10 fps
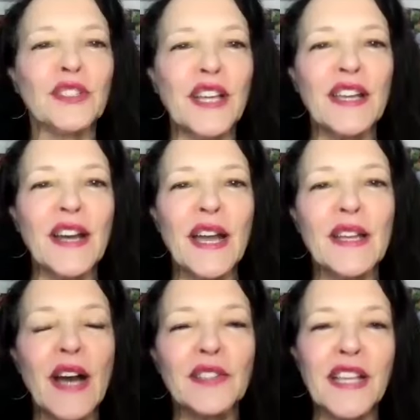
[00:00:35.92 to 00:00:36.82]
because
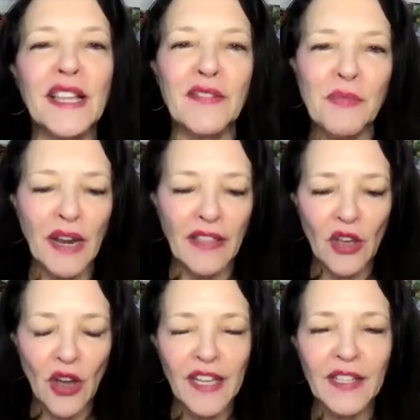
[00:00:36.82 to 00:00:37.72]
I'll tell everybody, the
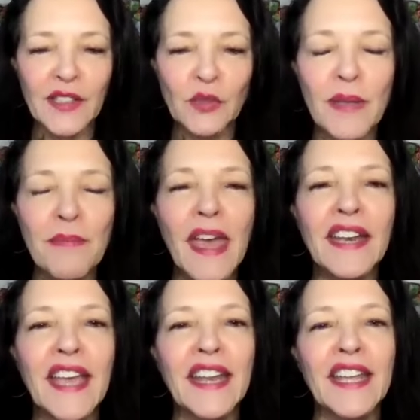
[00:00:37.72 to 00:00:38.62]
audience, we met
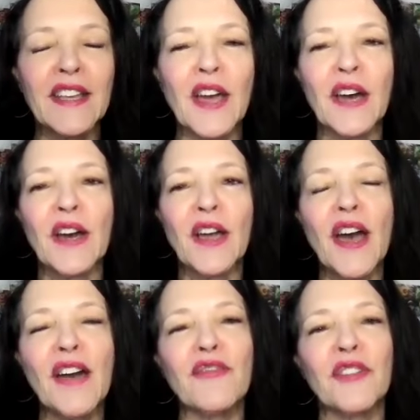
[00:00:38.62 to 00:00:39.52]
at a
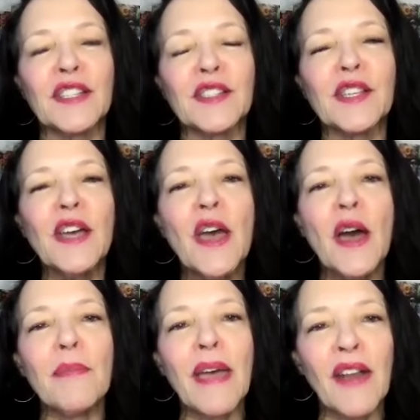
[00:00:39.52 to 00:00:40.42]
conference
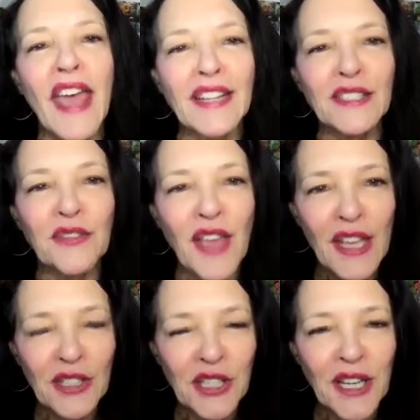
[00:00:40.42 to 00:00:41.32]
about active
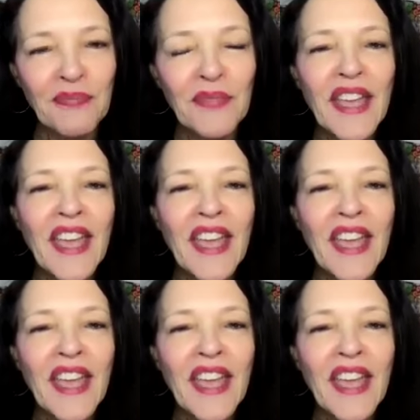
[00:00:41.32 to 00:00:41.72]
aging,